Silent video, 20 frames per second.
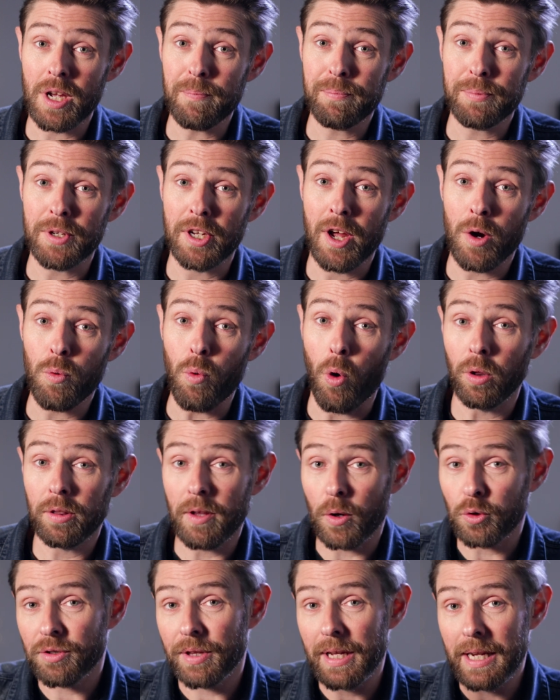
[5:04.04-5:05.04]
up, you know, all
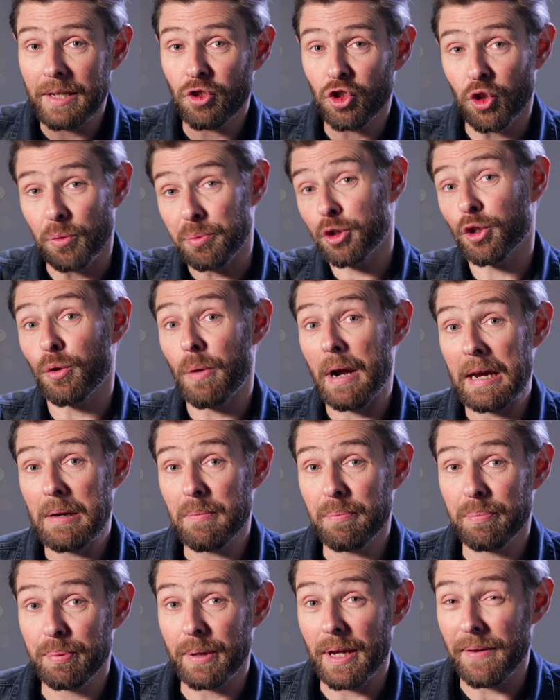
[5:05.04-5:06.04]
those things.
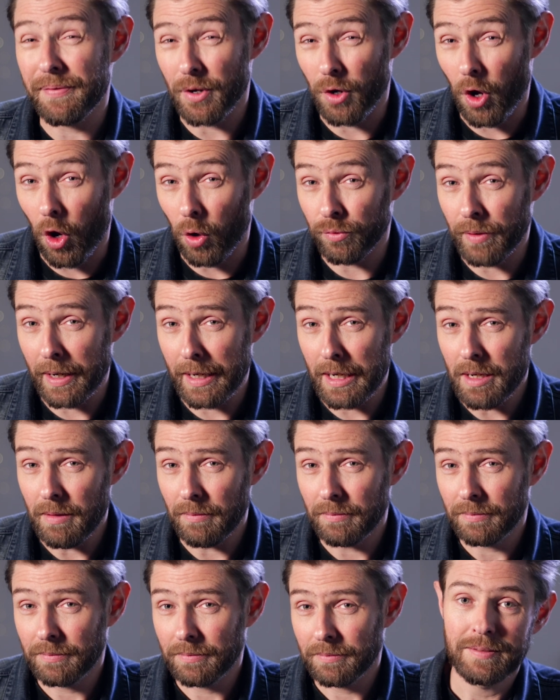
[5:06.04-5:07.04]
Subscribe if you're not already,
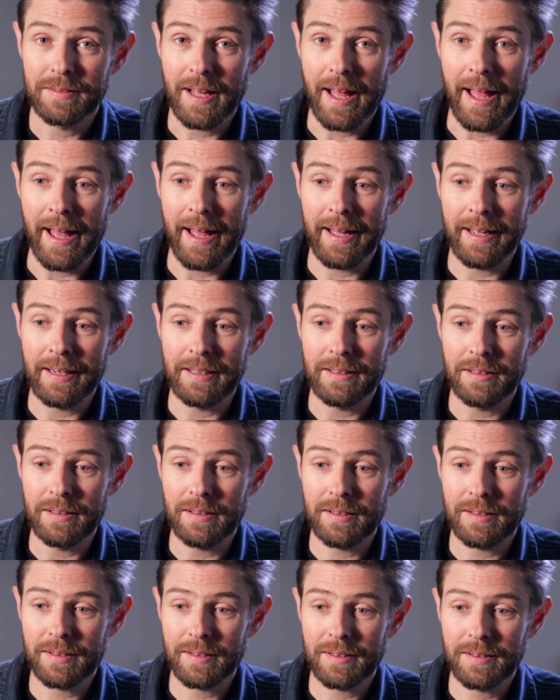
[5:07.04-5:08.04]
and
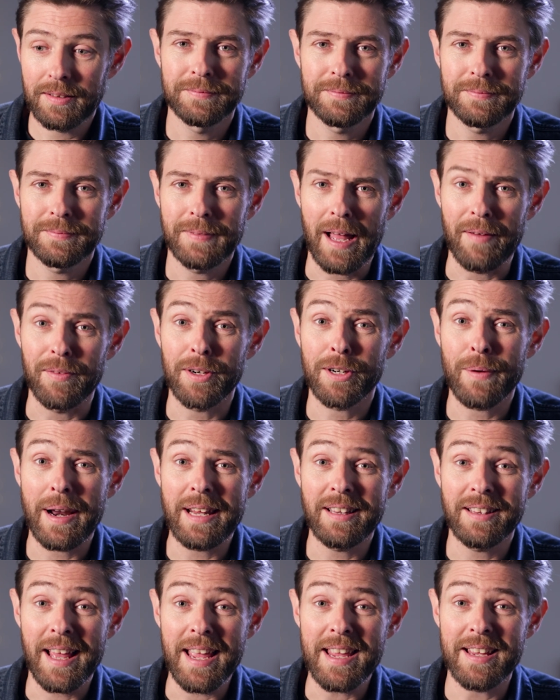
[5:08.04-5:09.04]
have a
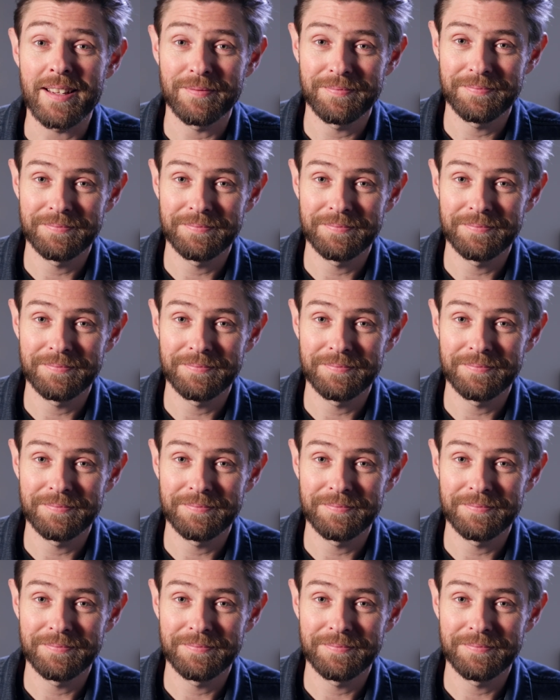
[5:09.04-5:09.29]
great day.